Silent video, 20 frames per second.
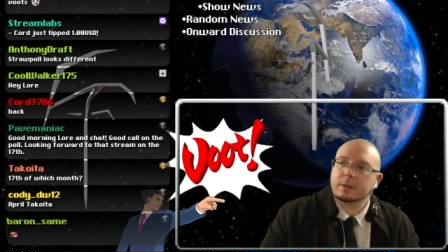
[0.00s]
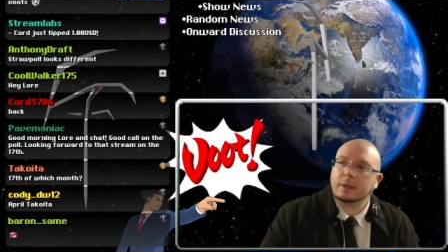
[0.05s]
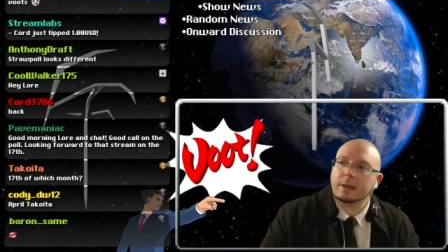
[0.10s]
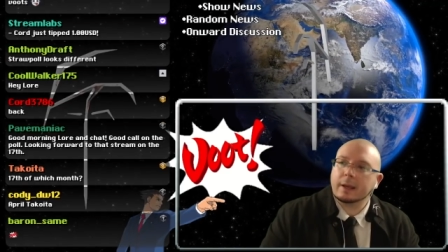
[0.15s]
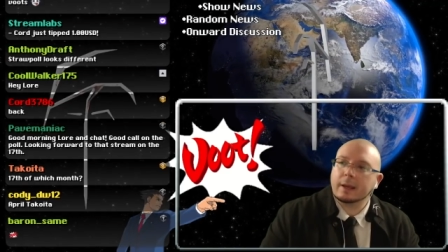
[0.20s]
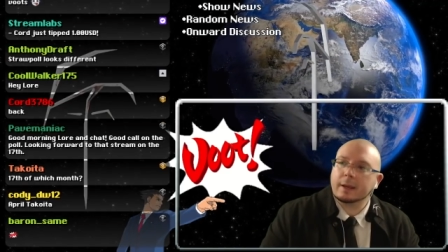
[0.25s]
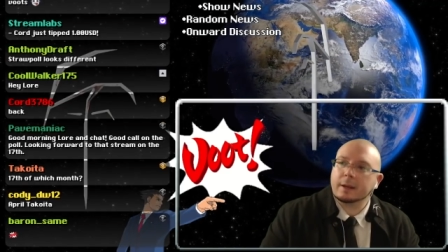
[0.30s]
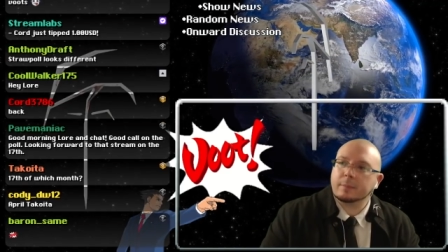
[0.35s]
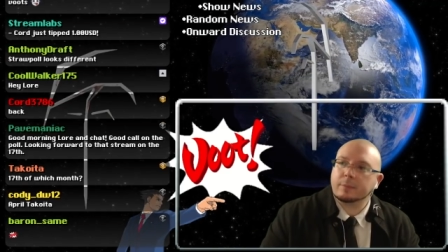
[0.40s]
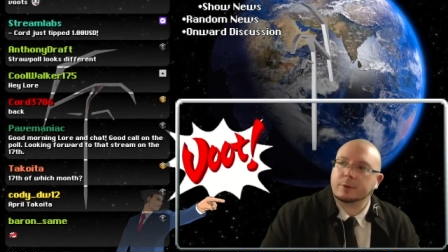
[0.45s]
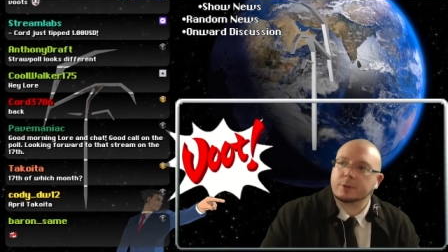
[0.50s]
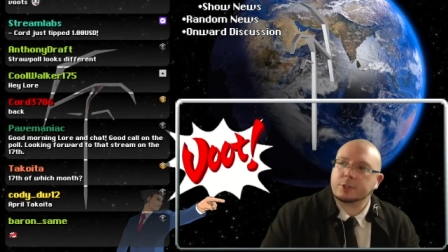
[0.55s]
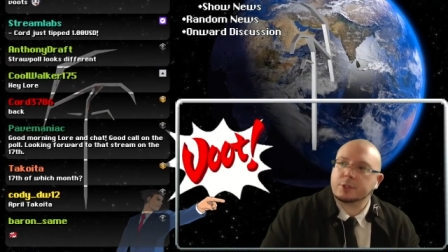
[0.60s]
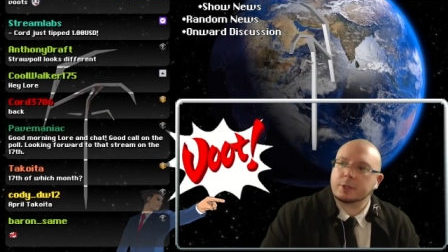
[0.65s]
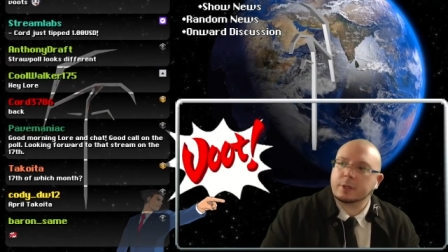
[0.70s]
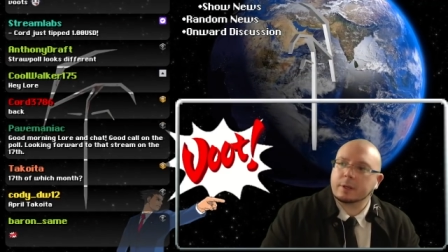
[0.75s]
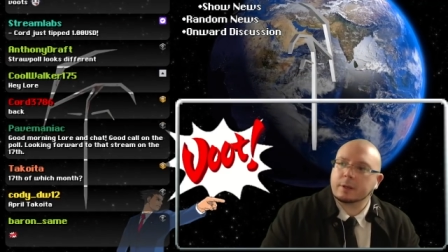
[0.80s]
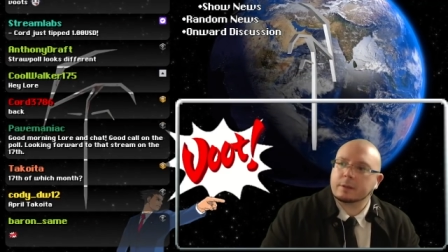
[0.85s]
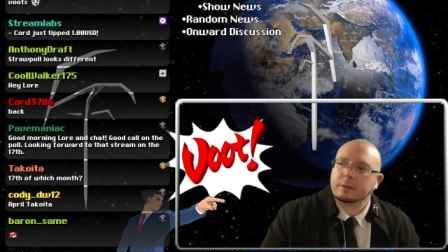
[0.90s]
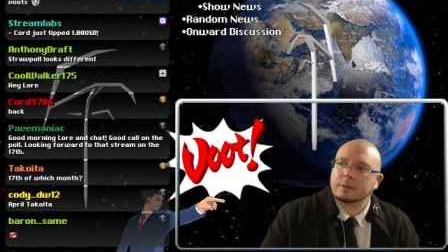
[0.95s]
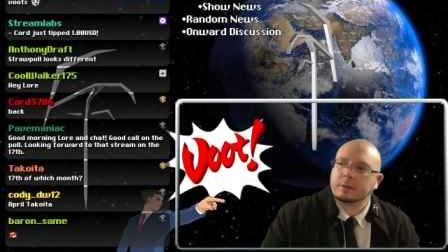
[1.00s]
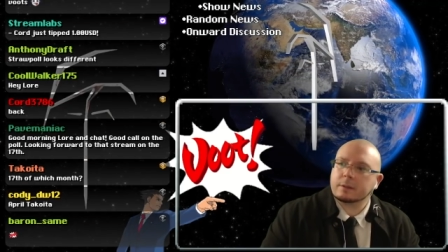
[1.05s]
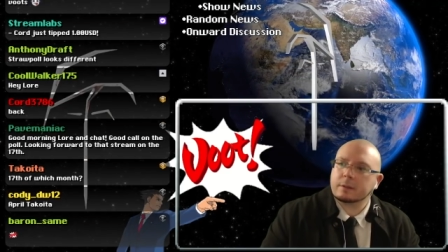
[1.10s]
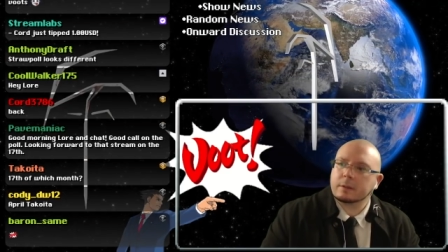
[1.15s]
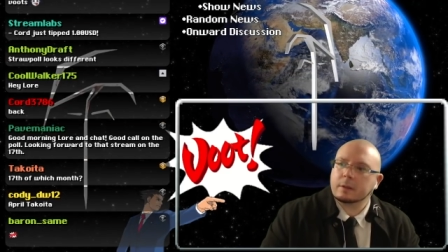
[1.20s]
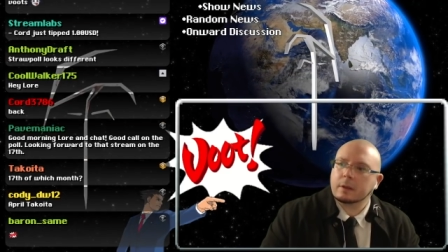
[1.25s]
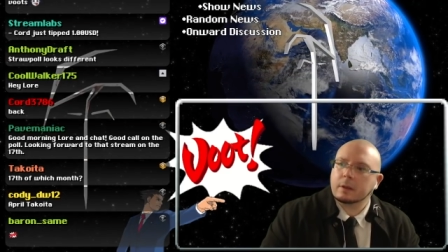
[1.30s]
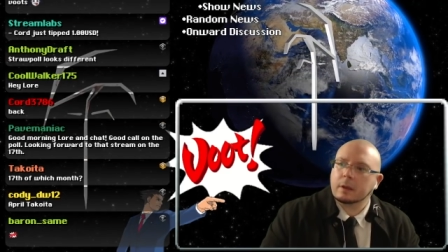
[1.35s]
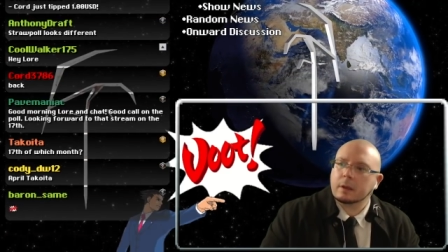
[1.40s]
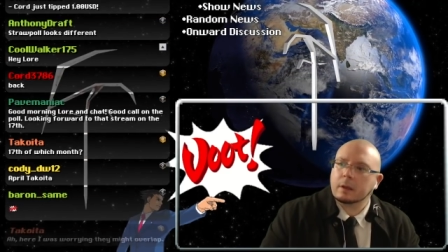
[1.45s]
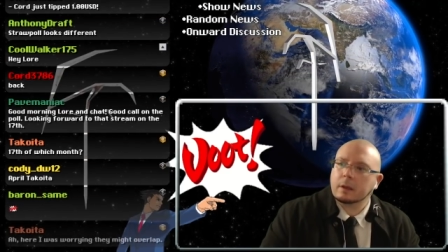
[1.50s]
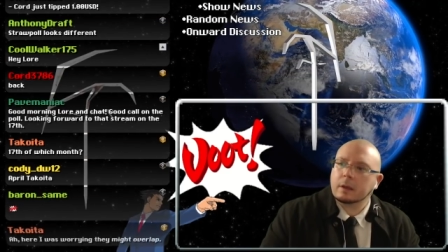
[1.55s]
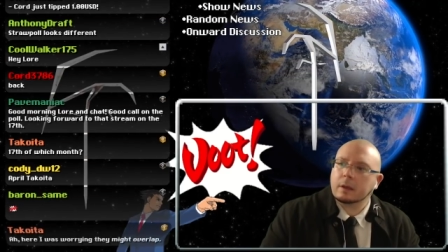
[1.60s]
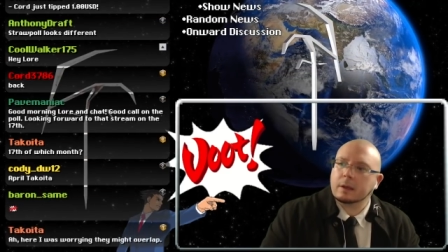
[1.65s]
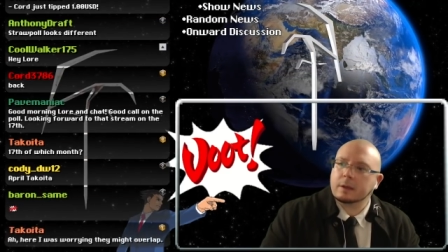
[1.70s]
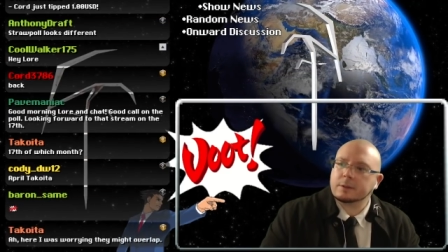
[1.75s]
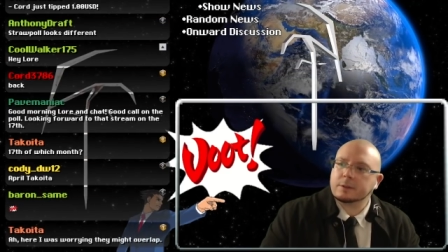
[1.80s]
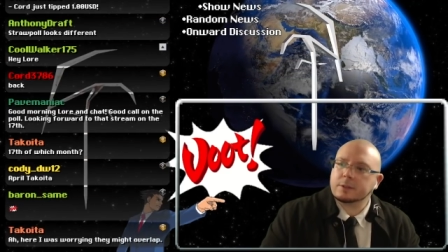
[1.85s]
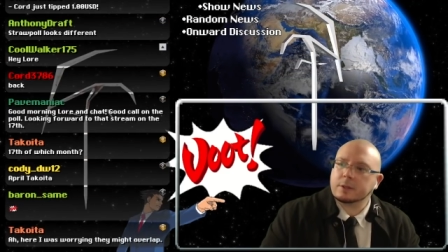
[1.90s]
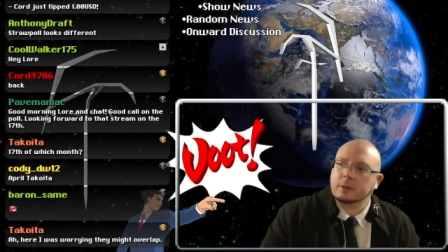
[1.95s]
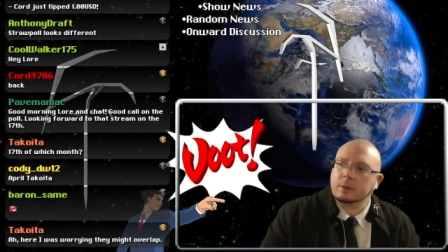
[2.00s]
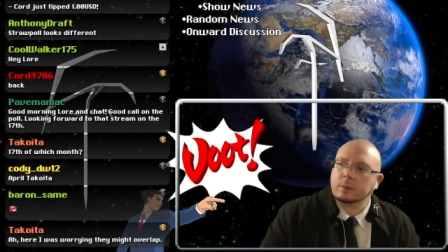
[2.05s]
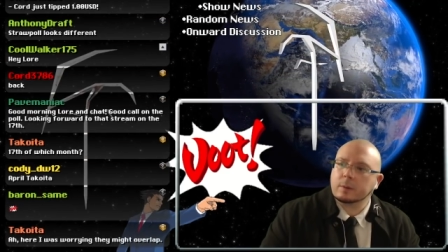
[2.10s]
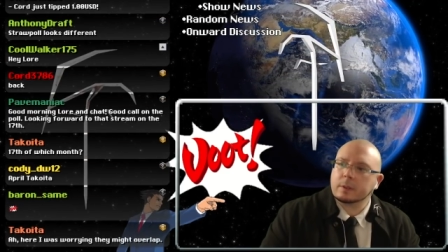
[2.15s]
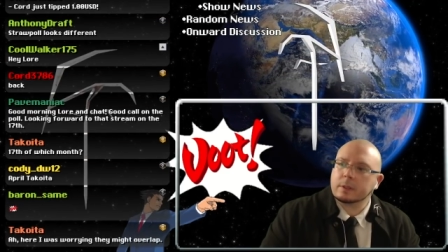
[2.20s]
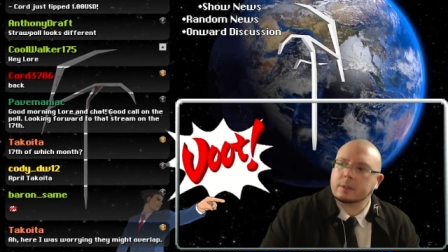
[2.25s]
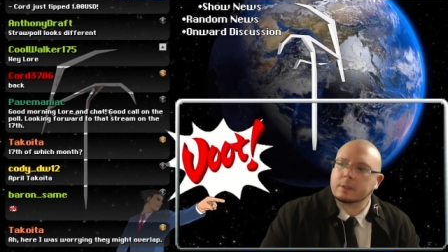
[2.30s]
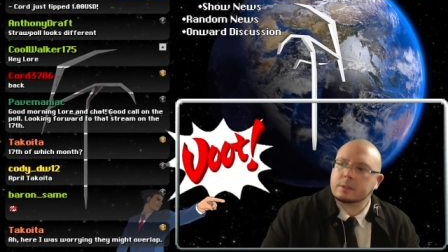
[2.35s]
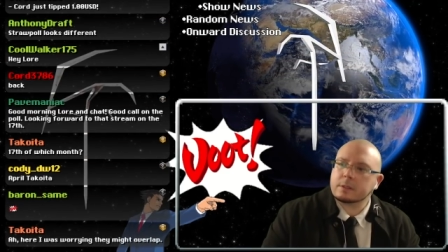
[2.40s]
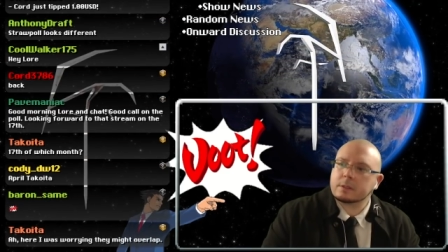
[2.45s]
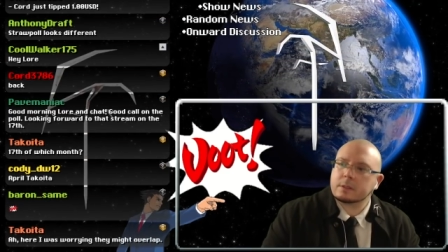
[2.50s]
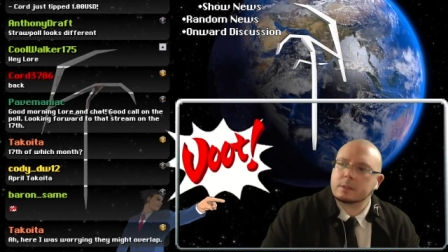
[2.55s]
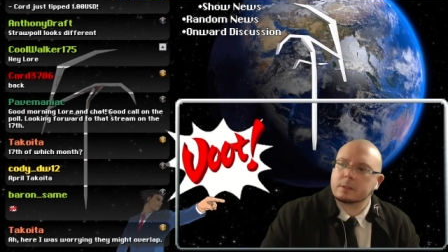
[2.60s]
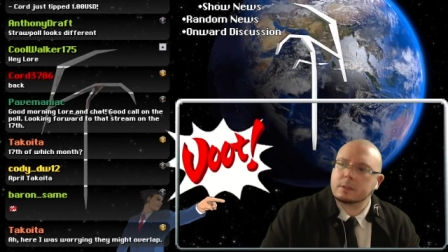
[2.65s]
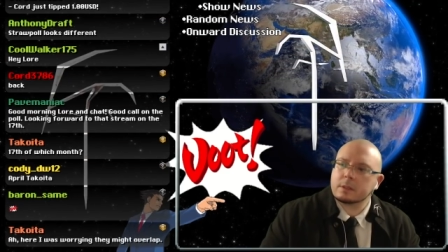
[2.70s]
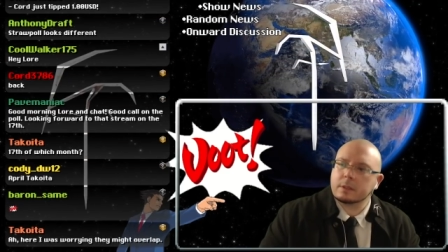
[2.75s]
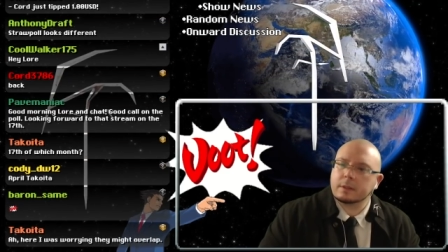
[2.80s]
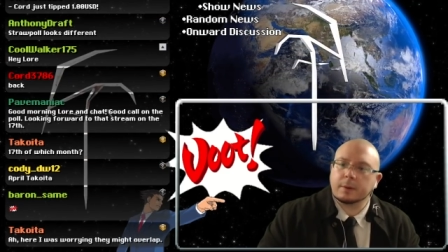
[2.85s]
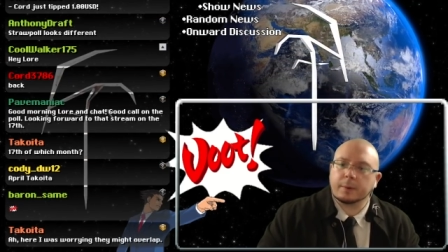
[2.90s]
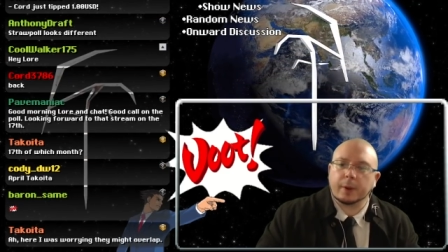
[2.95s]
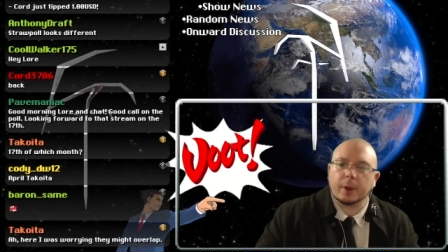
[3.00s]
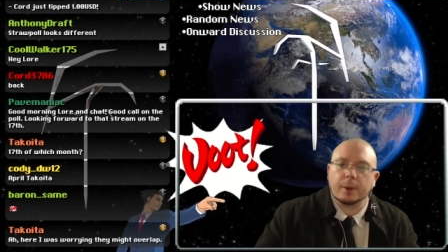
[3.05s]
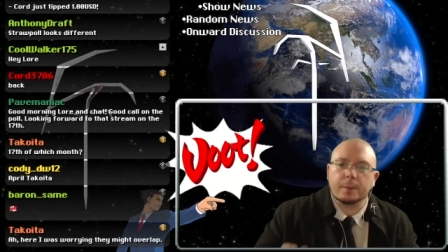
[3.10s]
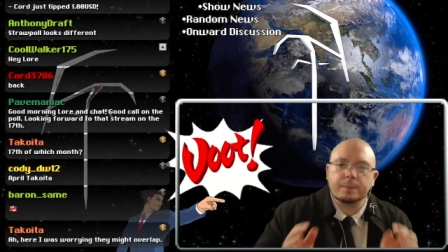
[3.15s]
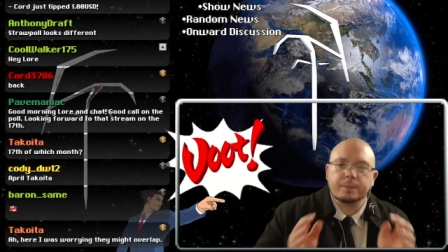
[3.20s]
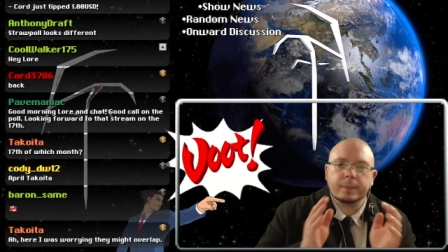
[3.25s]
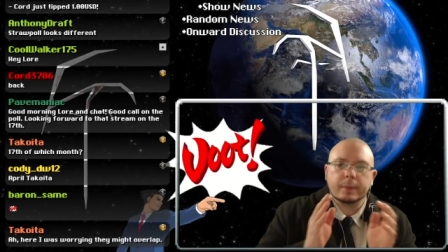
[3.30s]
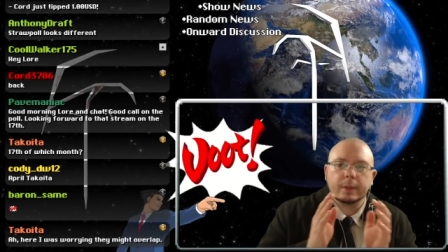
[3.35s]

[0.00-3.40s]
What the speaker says: and appreciate, as always. There we go.